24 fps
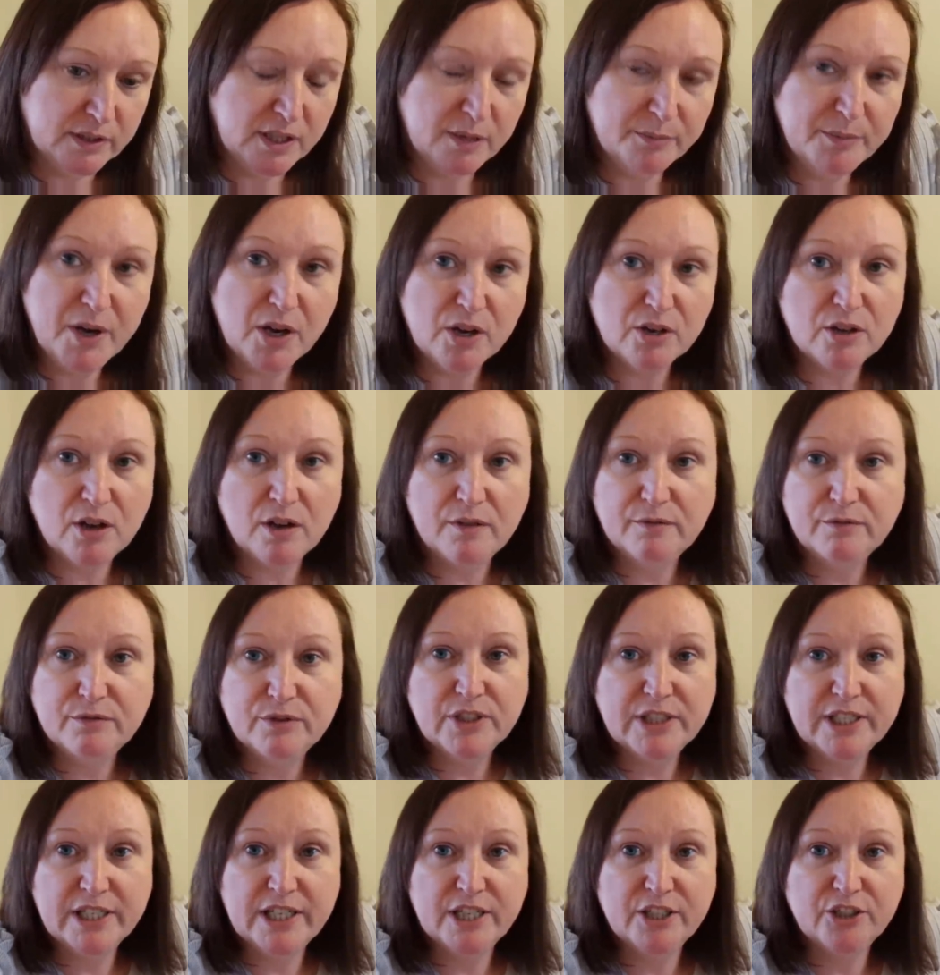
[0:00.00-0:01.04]
I'm not a
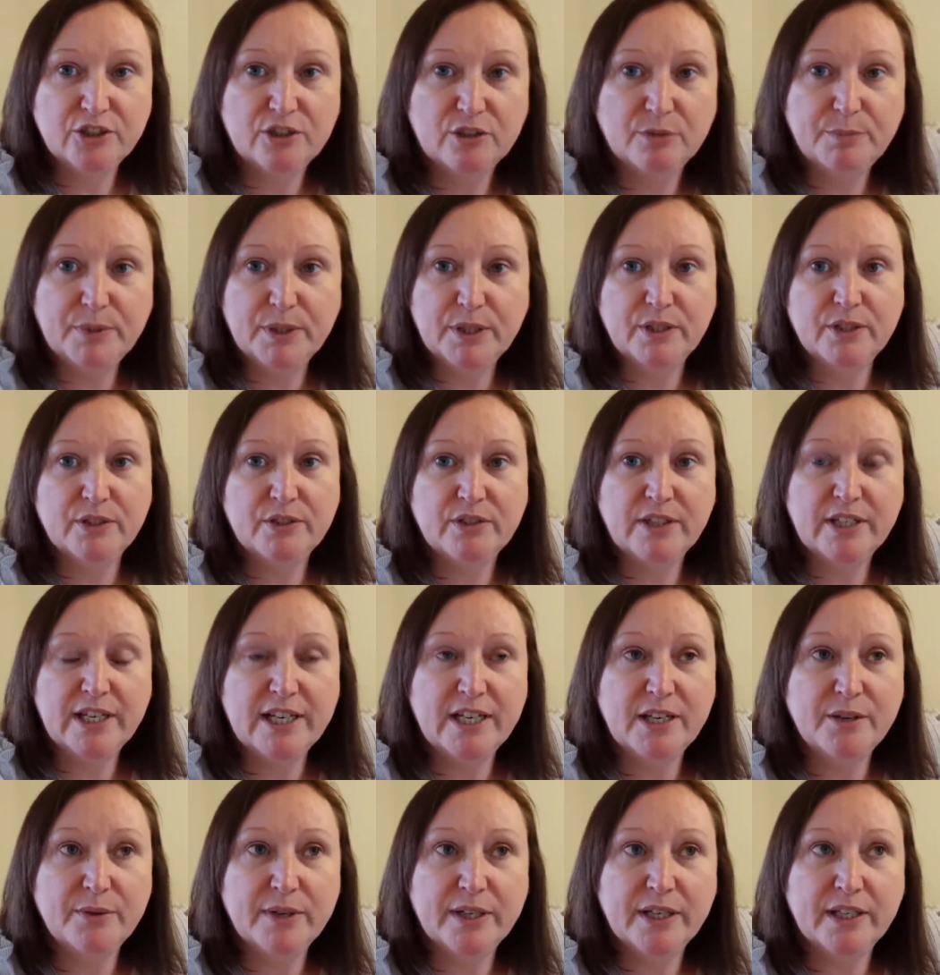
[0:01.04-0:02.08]
confrontational person
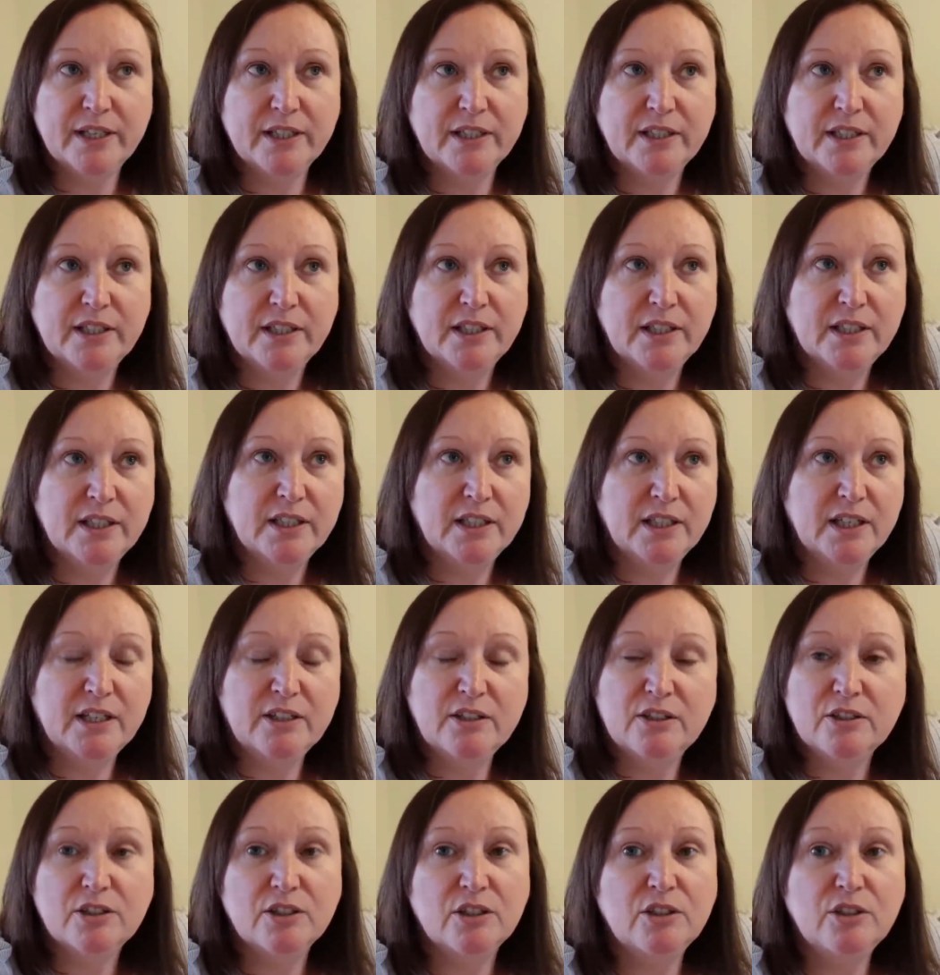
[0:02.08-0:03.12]
anyway. I
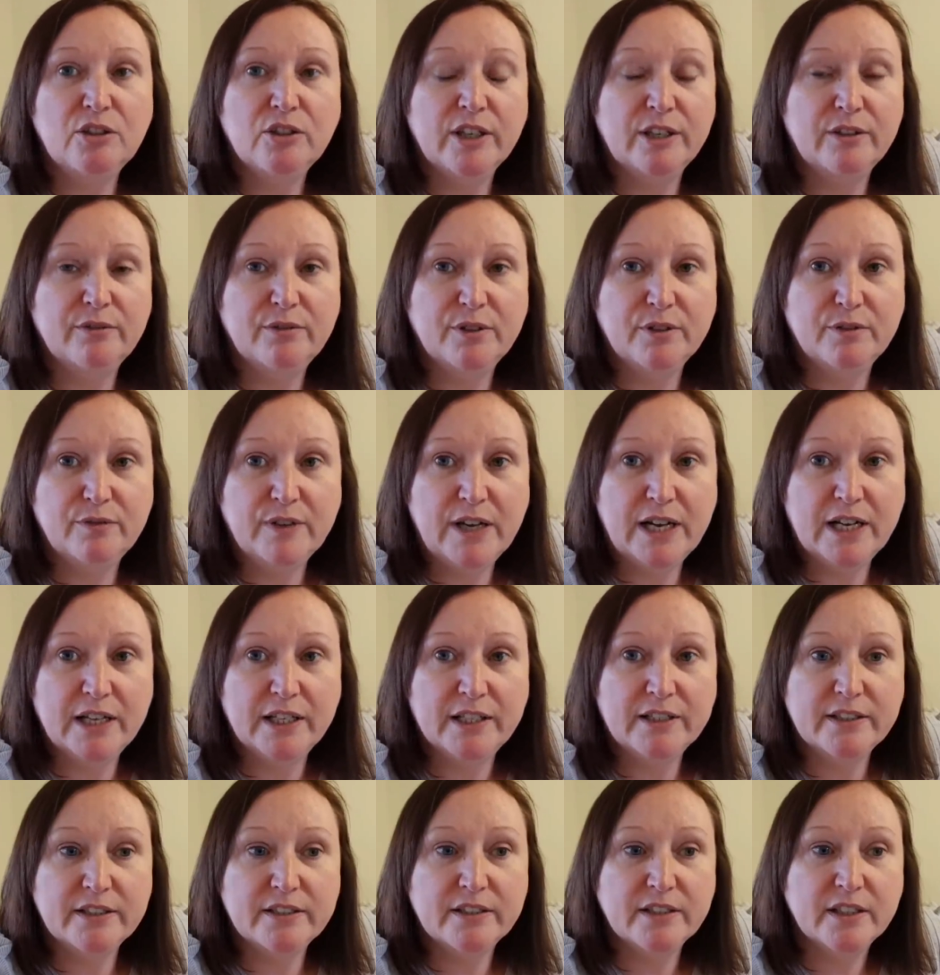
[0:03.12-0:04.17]
don't go looking for
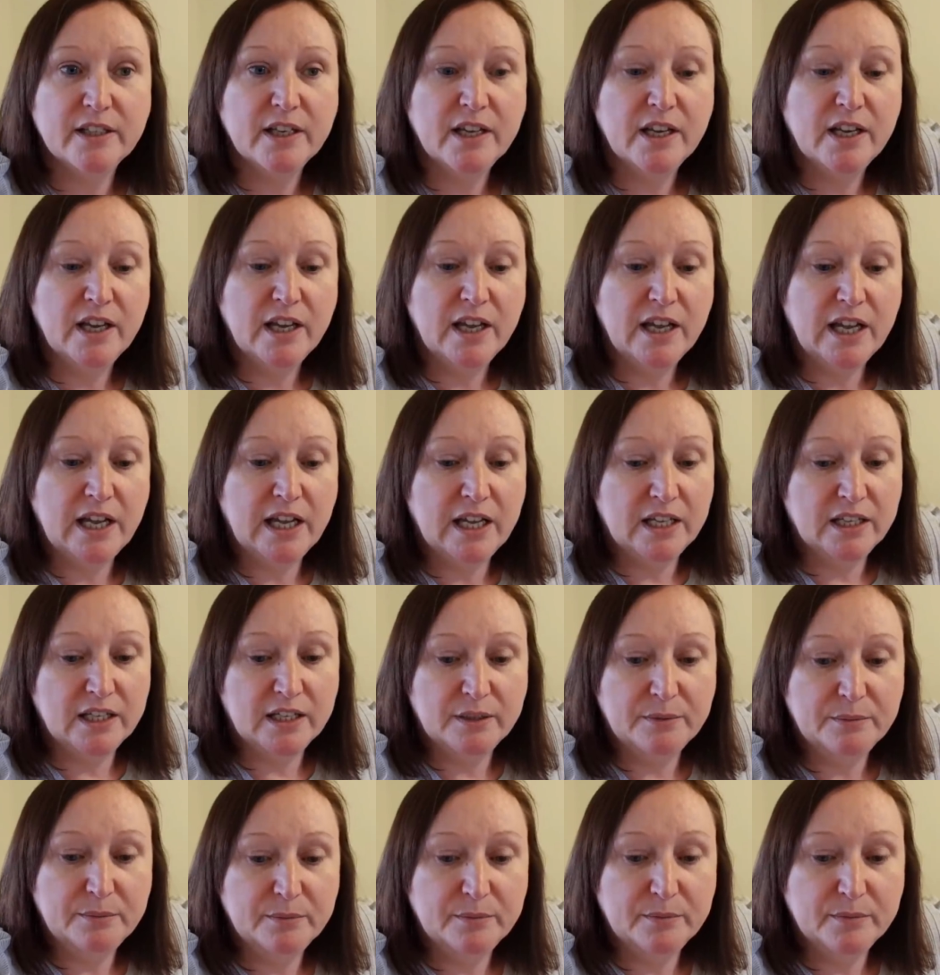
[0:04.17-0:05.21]
fights.
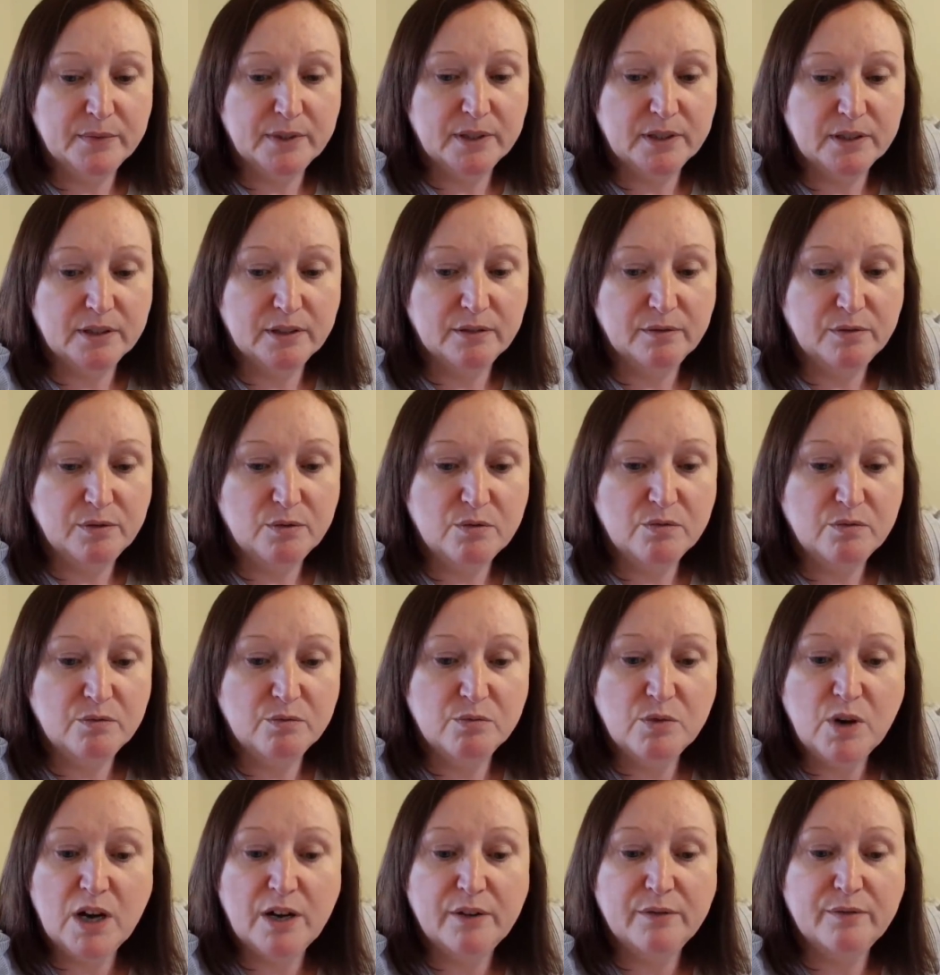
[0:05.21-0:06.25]
And for
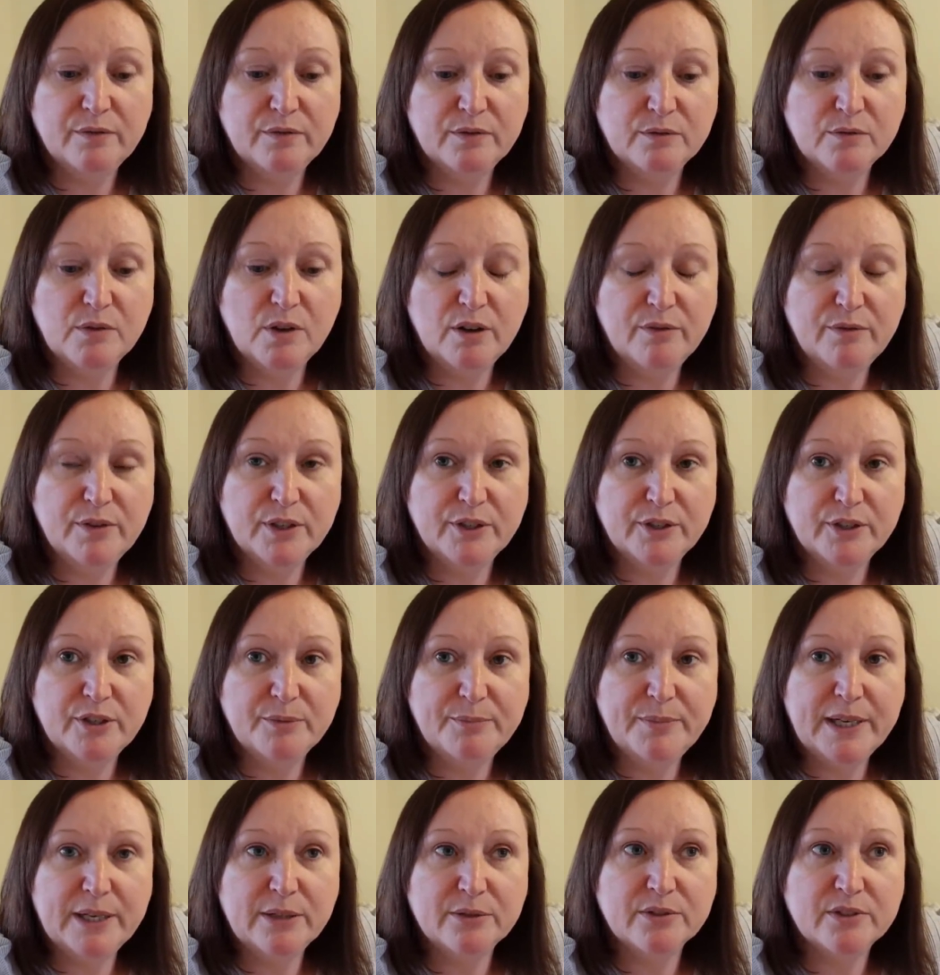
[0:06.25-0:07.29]
what I've heard
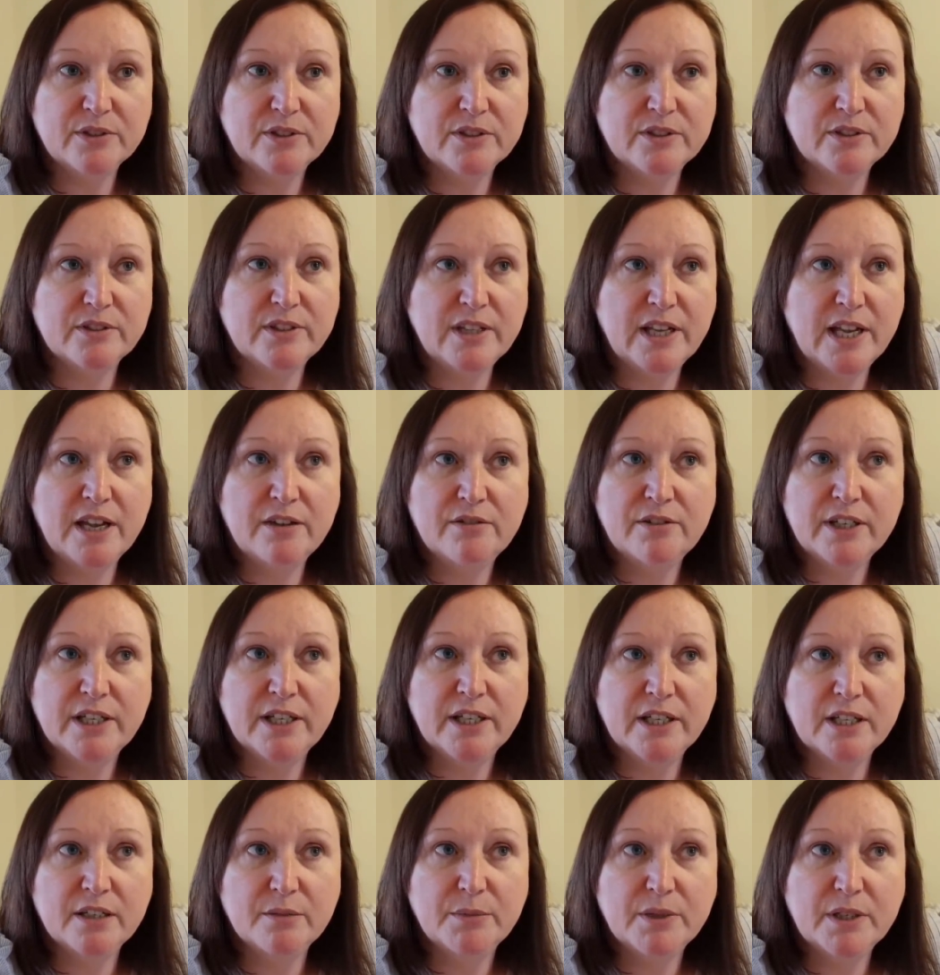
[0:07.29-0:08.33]
about Sarah
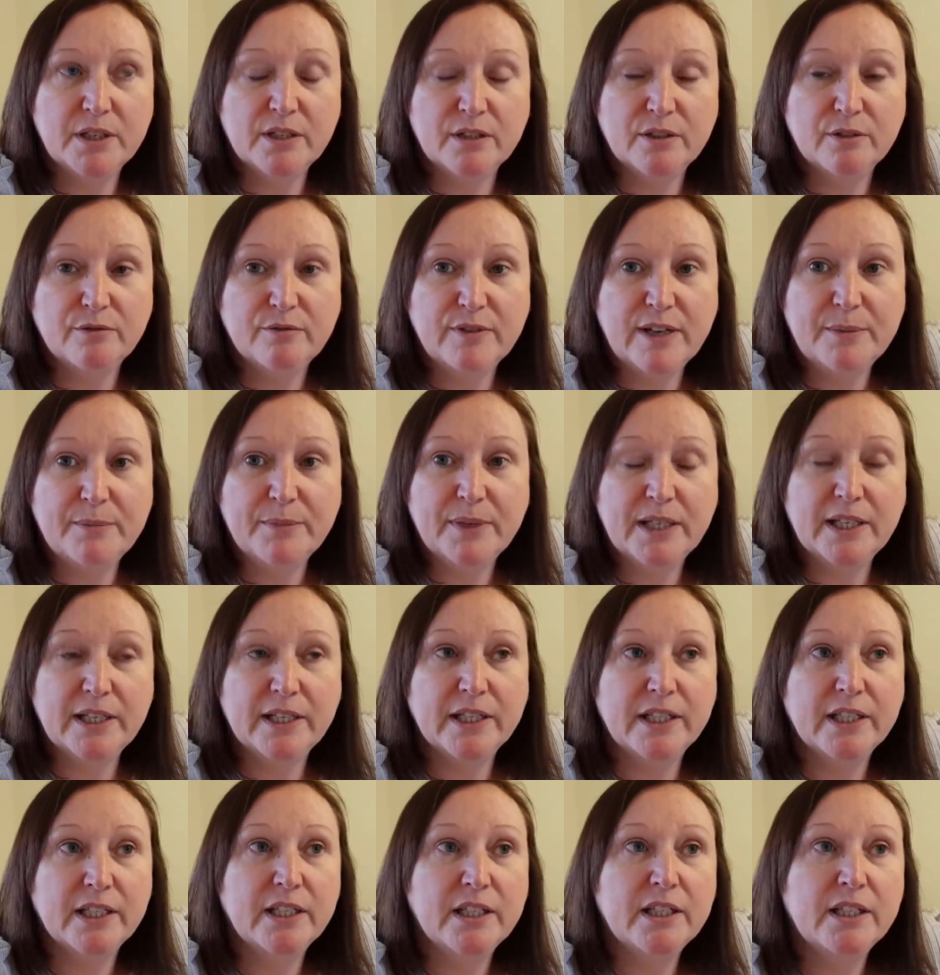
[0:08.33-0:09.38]
Ingham and her
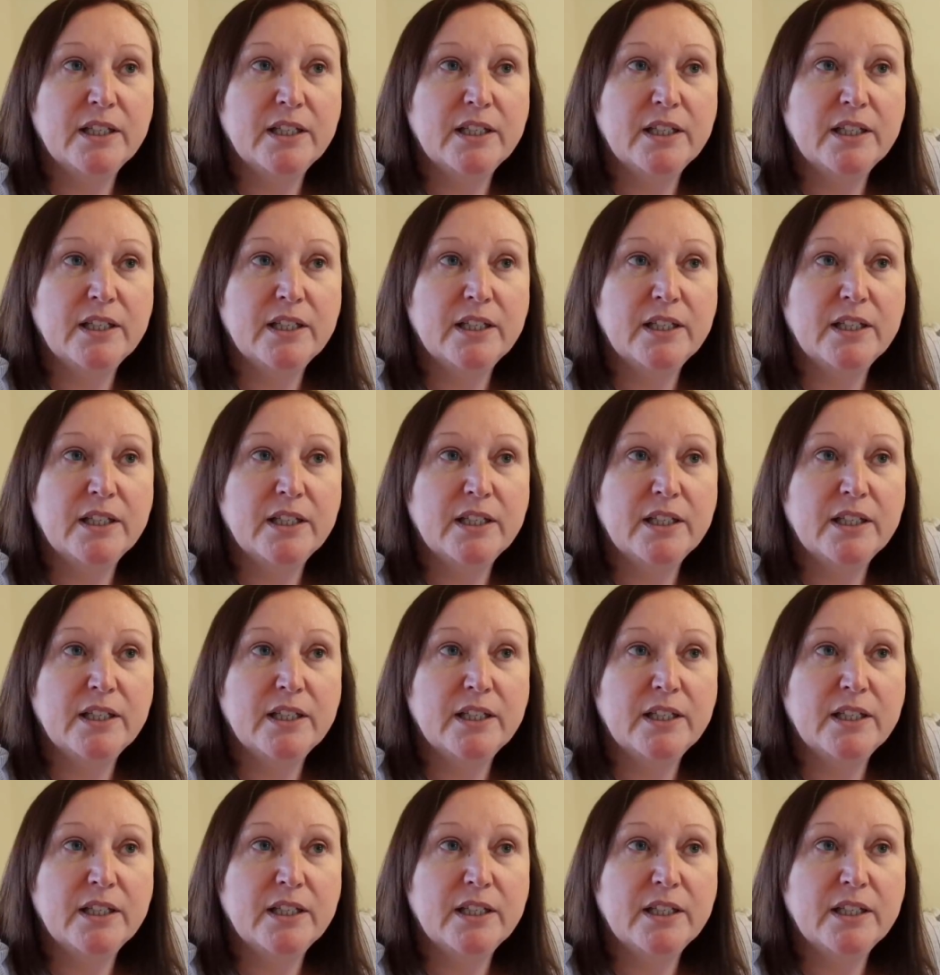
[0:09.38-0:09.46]
family,